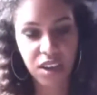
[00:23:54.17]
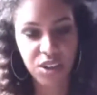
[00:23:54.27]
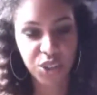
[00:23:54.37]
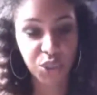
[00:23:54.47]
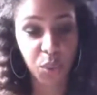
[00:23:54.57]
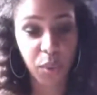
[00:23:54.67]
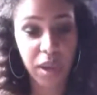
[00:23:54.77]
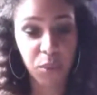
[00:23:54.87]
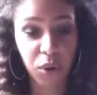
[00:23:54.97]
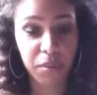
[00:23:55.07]
Sir
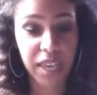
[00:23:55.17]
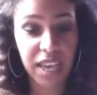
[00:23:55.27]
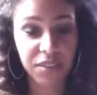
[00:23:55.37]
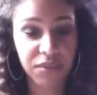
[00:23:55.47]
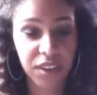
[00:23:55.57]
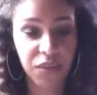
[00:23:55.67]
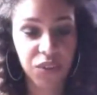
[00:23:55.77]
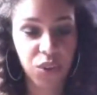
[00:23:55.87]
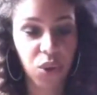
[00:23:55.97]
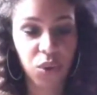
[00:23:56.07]
Waymar may have felt
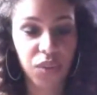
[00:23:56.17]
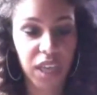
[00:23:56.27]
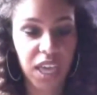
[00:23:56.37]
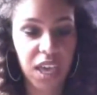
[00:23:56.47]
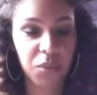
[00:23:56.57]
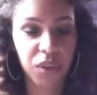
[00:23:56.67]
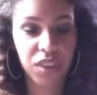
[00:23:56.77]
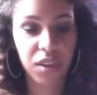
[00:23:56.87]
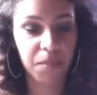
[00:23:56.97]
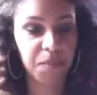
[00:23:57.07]
the cold that came with
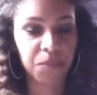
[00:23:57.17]
him,